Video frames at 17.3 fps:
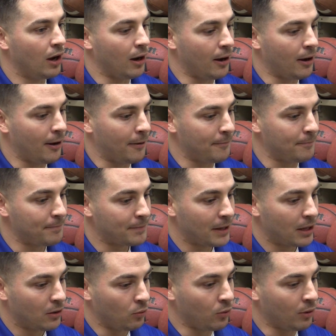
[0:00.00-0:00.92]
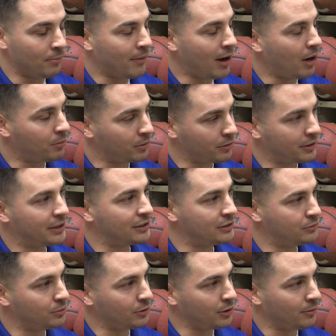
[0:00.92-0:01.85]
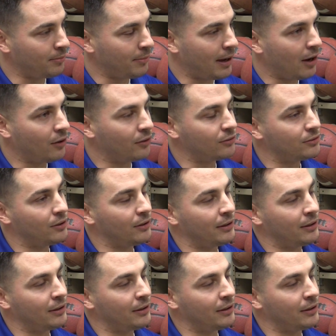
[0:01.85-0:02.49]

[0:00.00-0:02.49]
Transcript: um, what Marlboro kids were about.